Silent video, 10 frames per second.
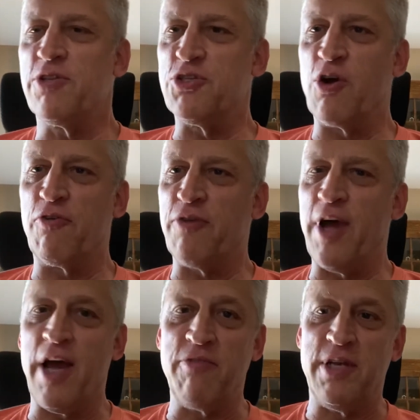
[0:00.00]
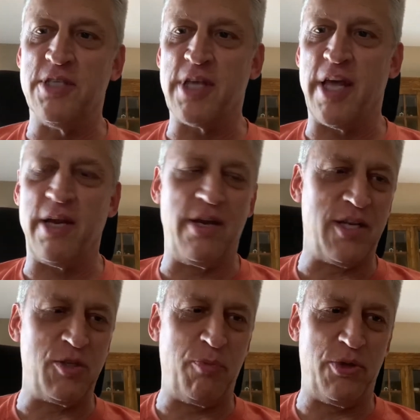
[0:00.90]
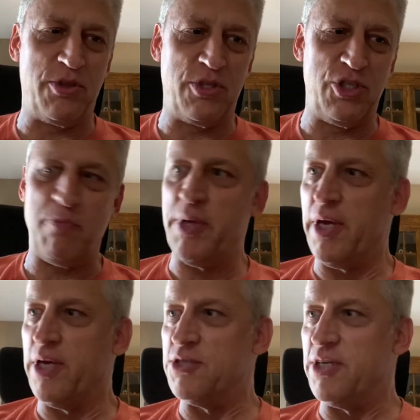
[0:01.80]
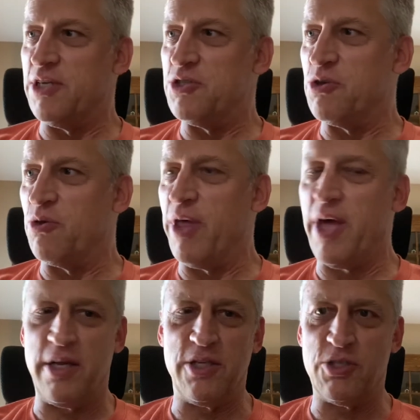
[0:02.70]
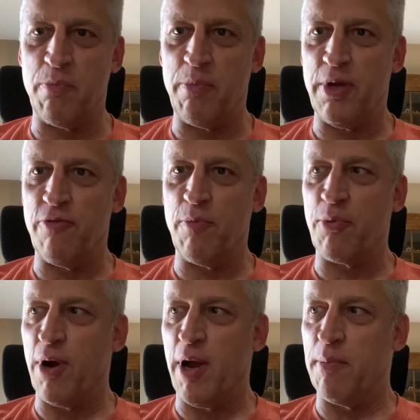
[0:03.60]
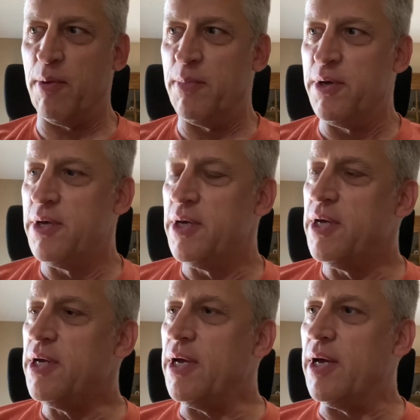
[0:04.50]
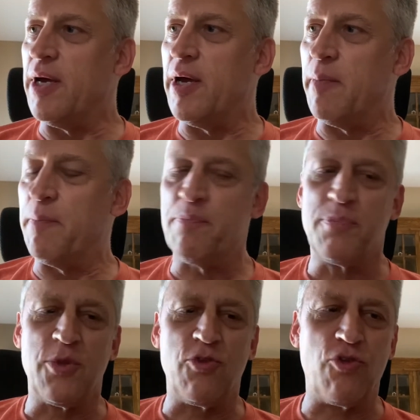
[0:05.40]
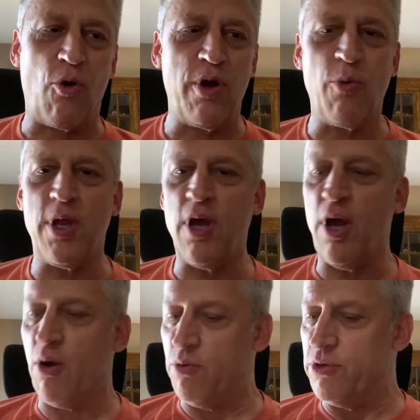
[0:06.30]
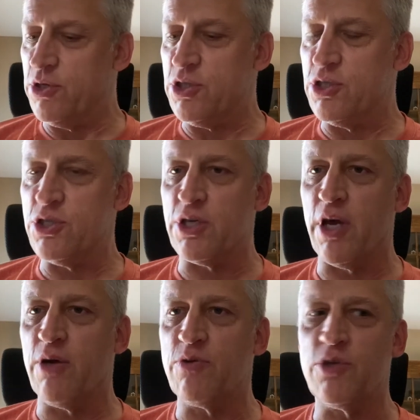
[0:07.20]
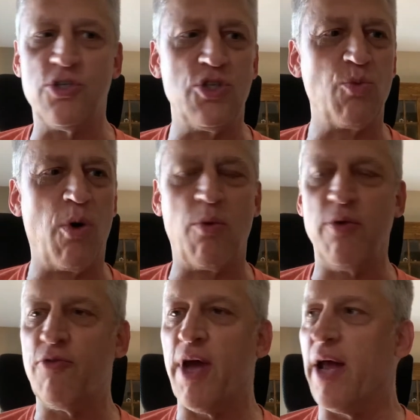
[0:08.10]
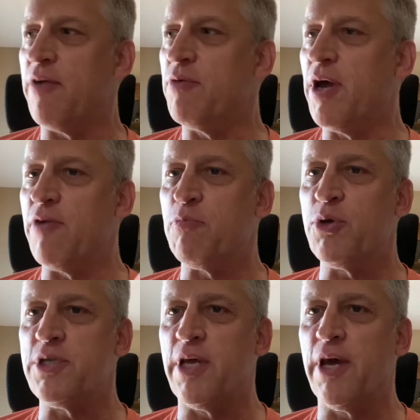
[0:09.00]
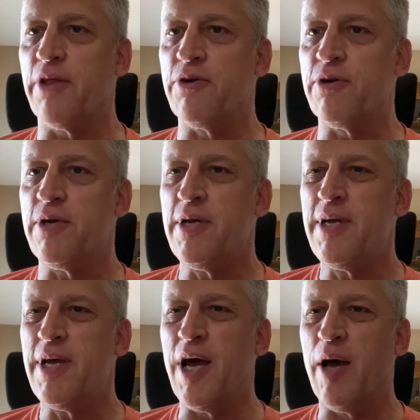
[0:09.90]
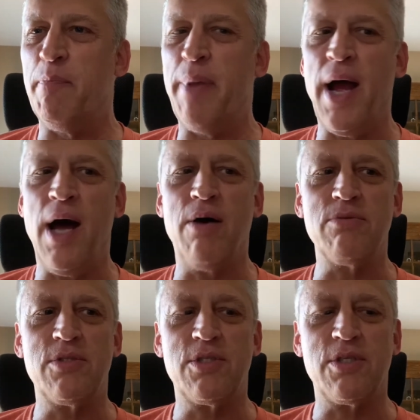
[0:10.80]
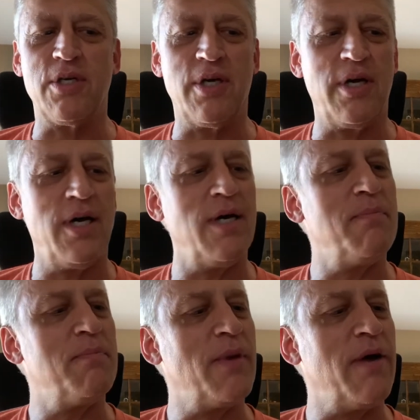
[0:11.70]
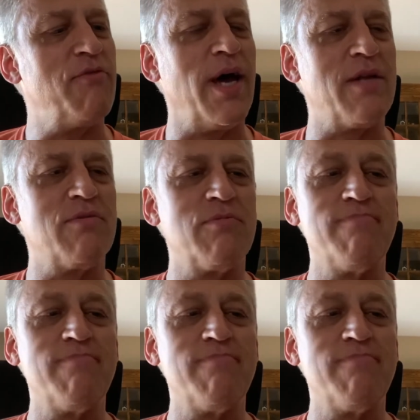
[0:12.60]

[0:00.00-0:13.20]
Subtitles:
R5, they decided not to put the GPS in, so that is a bit of a problem. So here we go. This is what we've got. I've put together about I've got